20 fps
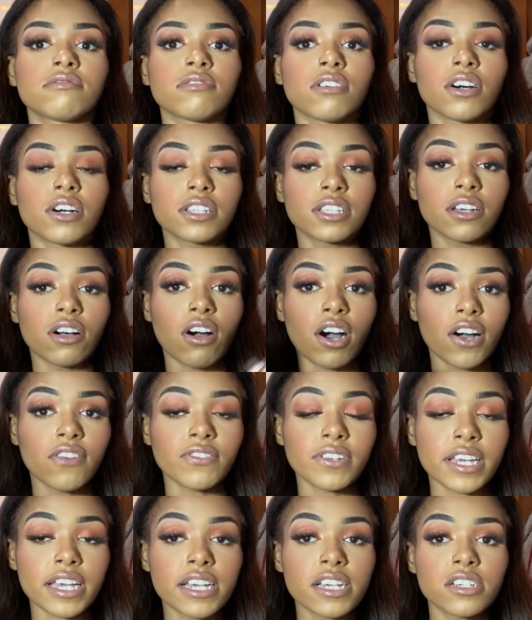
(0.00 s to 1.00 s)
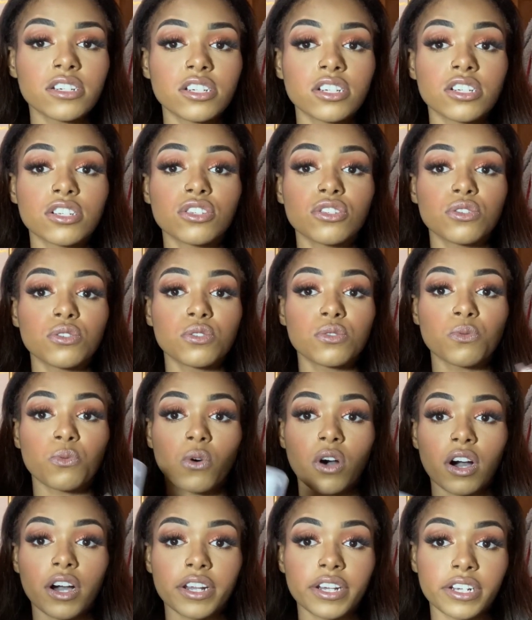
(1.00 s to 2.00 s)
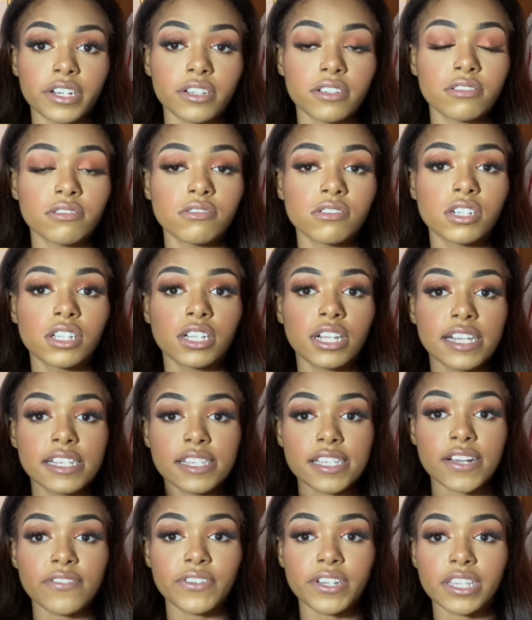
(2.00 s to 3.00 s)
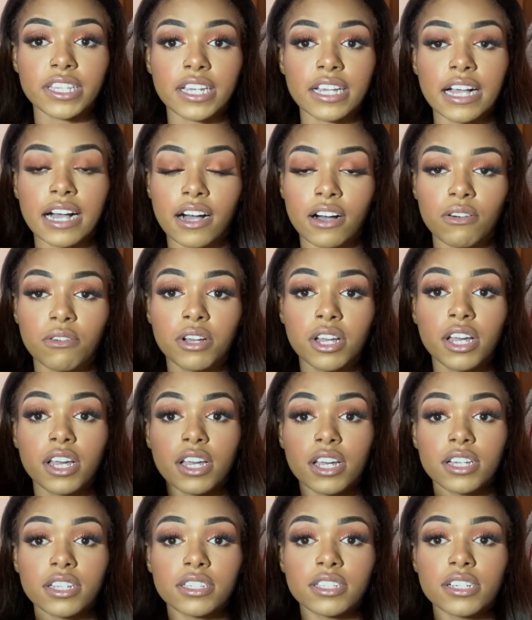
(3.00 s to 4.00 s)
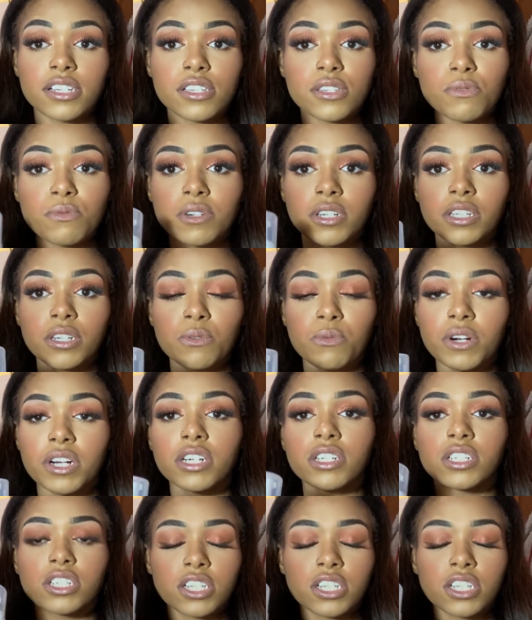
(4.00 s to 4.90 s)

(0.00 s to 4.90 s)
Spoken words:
On the off days, just use water, cleanse everything out. This really works